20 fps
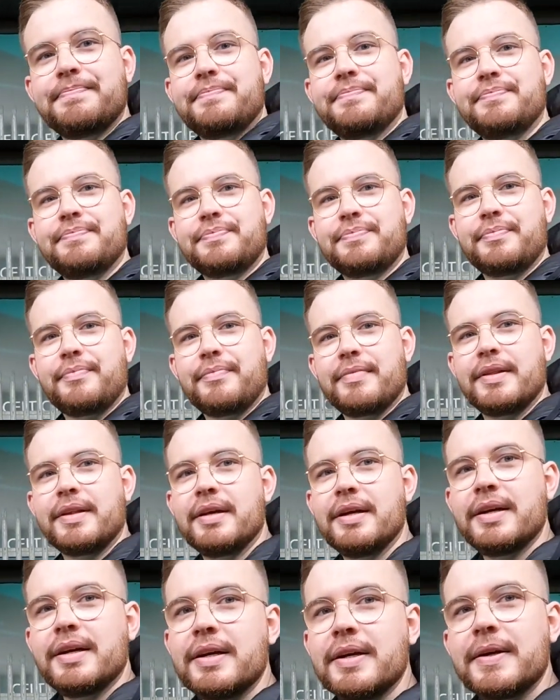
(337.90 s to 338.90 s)
And there was a couple of
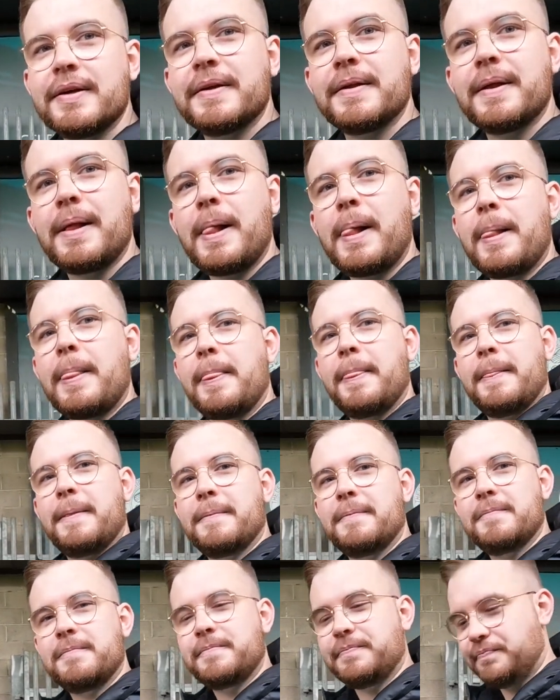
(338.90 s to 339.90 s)
mistakes, I think,
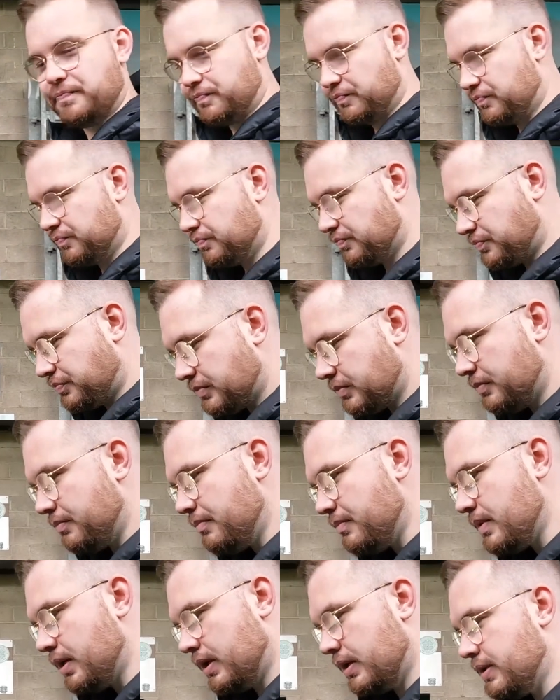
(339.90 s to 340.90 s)
from the officials that you could
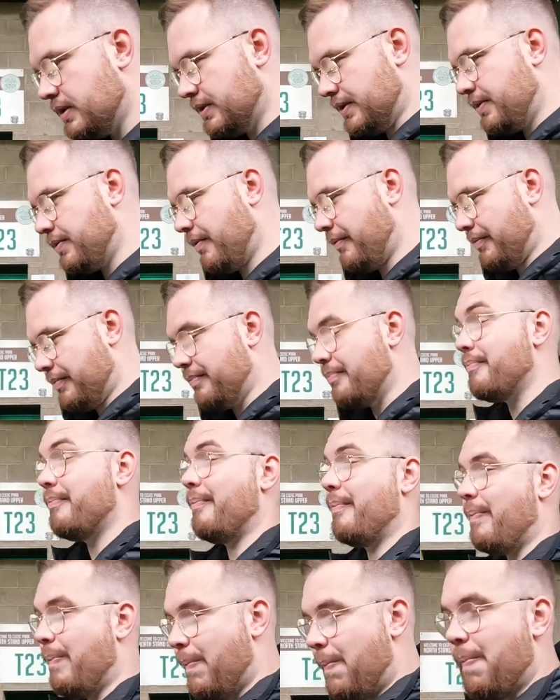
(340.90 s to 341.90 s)
maybe point out.
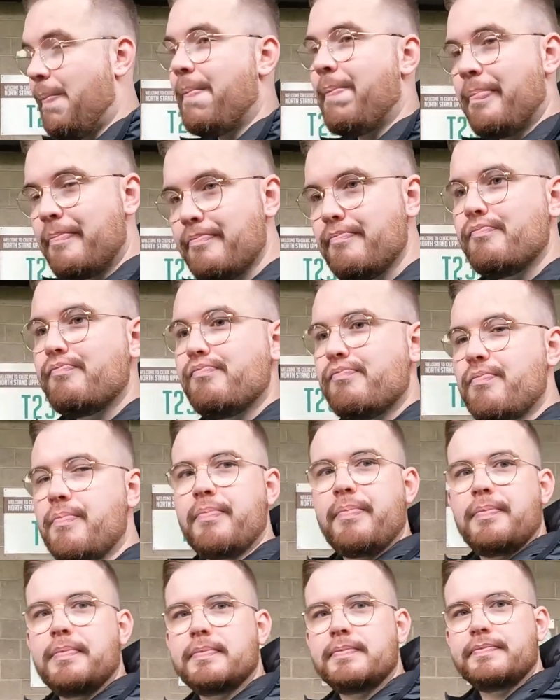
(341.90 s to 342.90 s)
I'm not sure
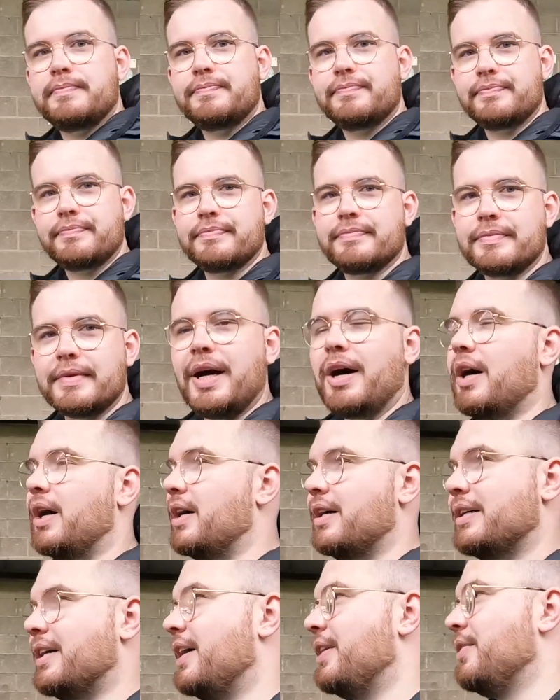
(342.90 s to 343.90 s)
about the penalty, the red
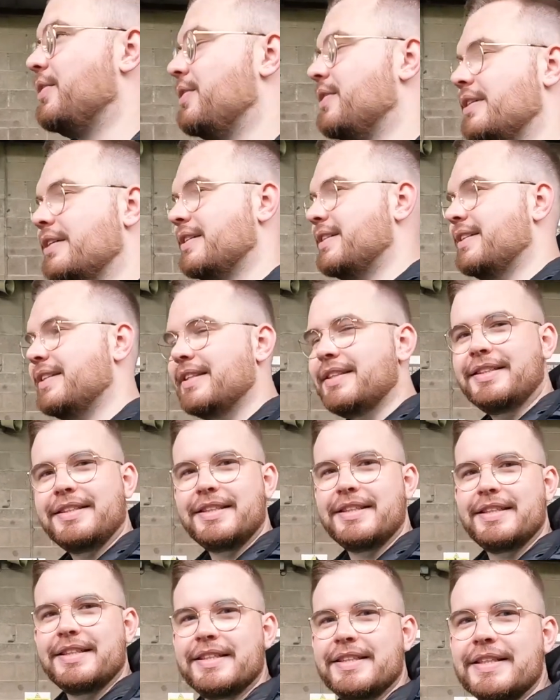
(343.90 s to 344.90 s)
card, or the first
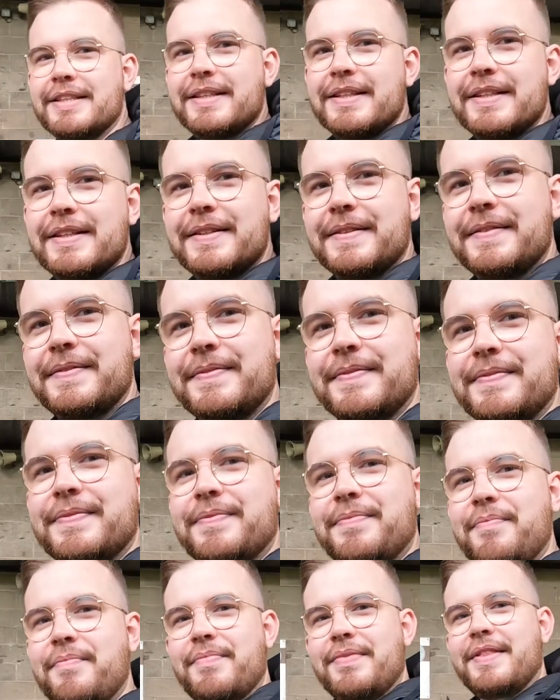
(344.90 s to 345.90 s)
red card. And
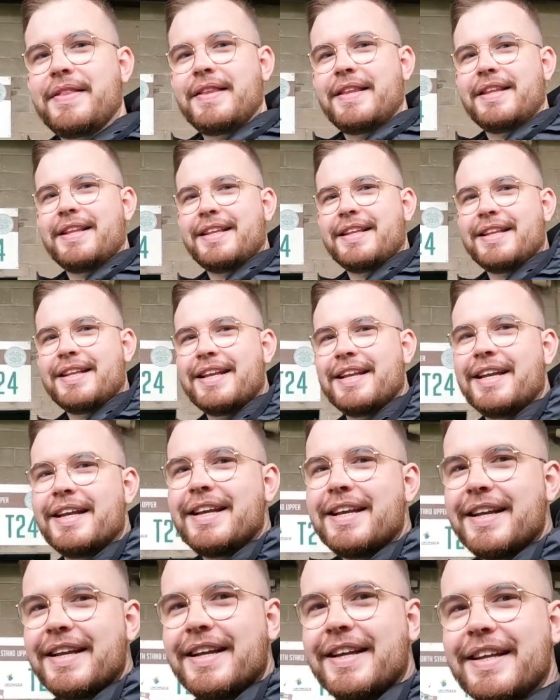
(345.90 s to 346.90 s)
you were telling me, and
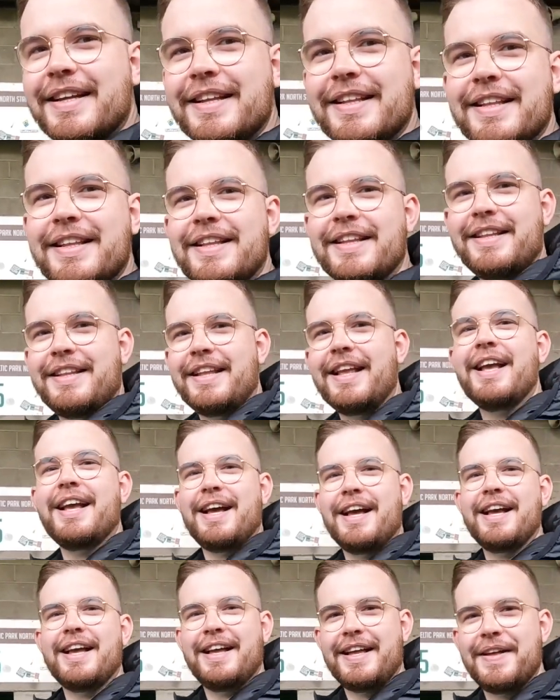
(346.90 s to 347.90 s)
again, it's
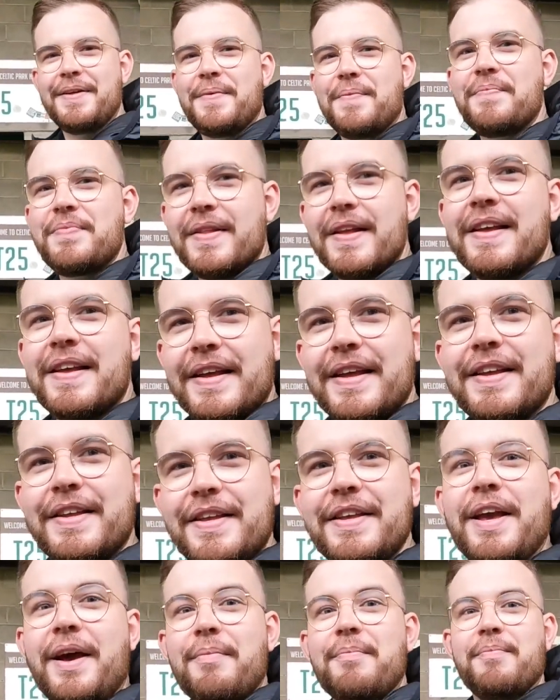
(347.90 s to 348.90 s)
like a few decisions and you've
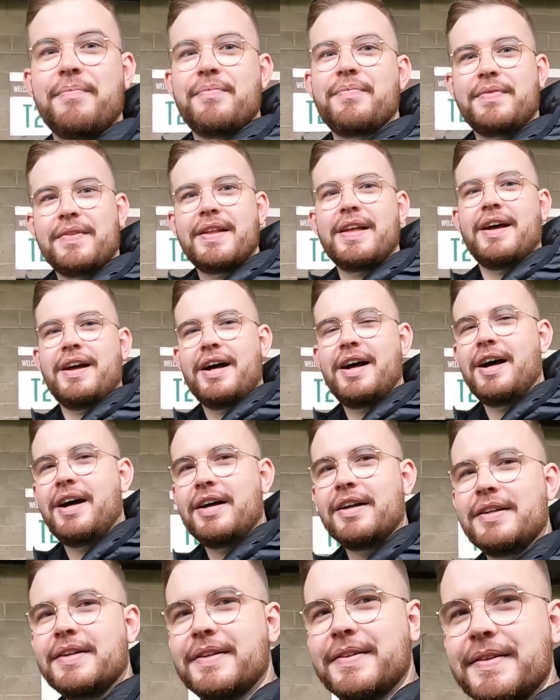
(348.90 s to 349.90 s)
still got to play better on the night,
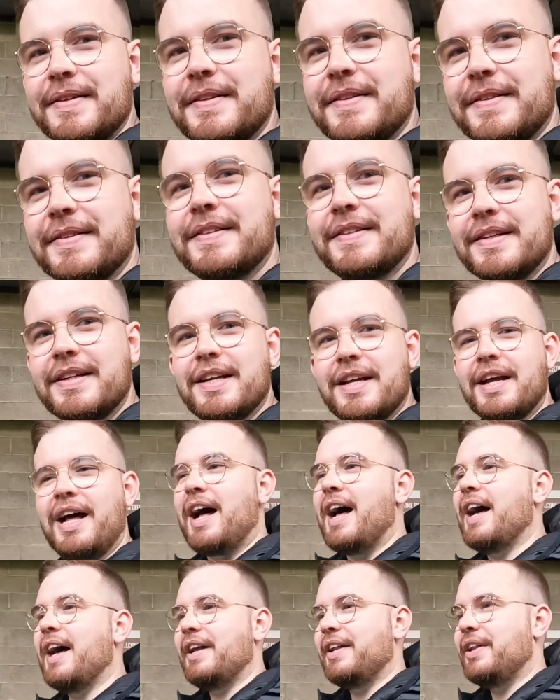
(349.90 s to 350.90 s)
but like the wall and
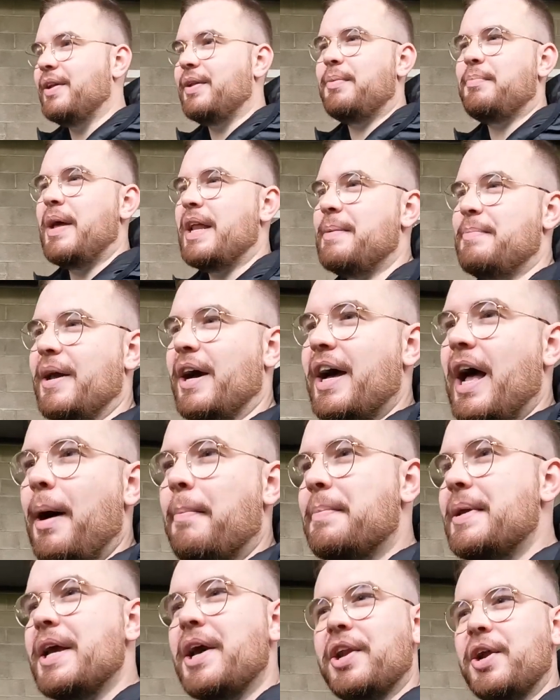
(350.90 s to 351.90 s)
stuff, there's like somebody in the
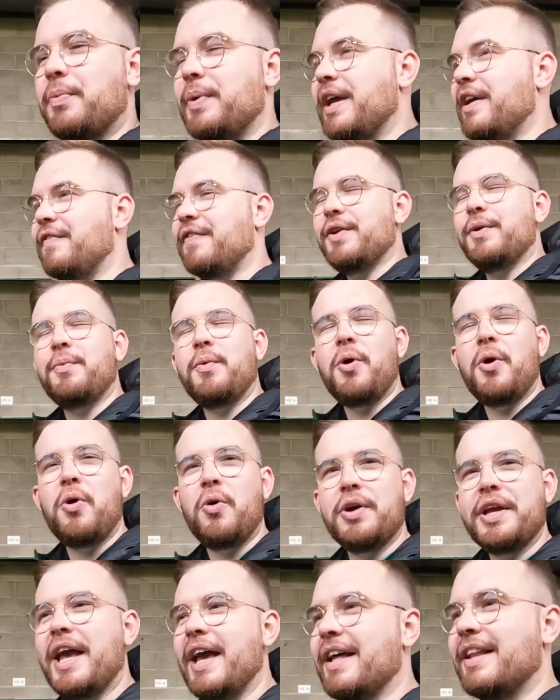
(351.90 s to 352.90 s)
wall. A metre away from the
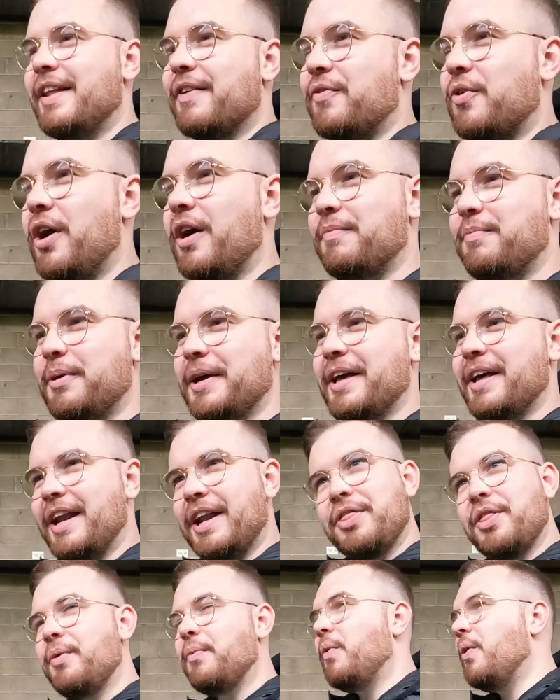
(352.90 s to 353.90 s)
wall, they've got a player
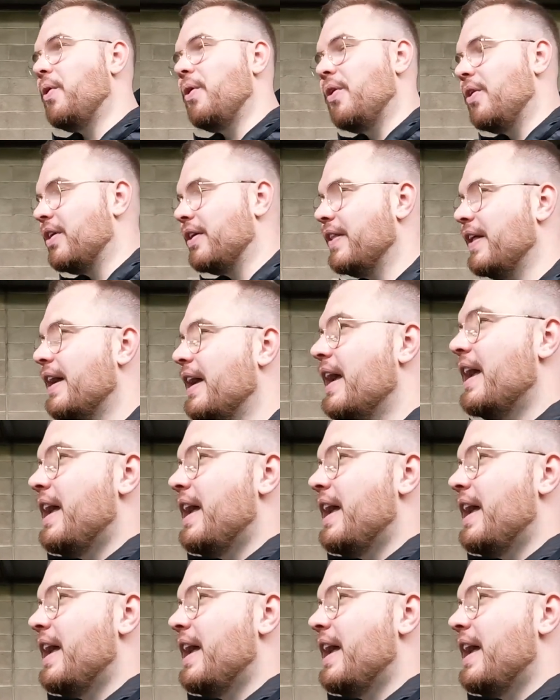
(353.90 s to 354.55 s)
in the wall. And